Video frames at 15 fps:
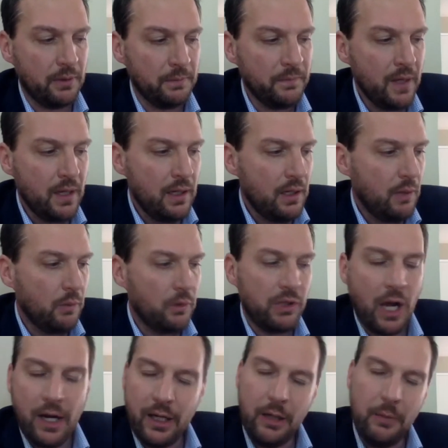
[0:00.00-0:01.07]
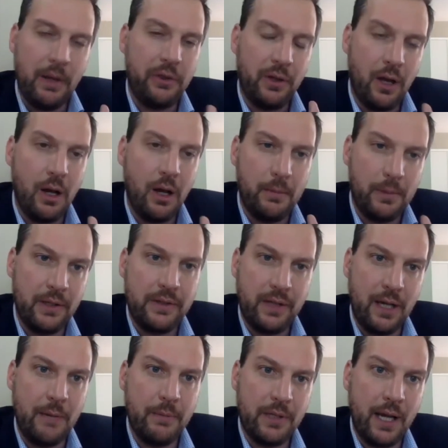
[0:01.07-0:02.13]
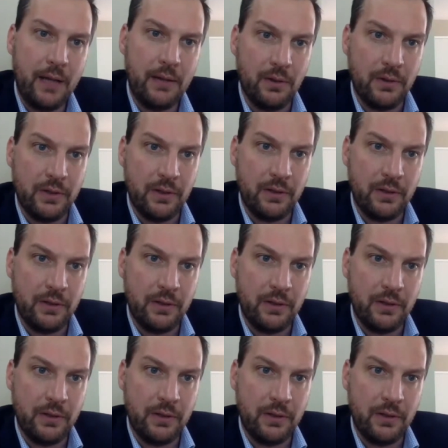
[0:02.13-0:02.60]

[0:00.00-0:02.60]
And we're talking about the common and same standards.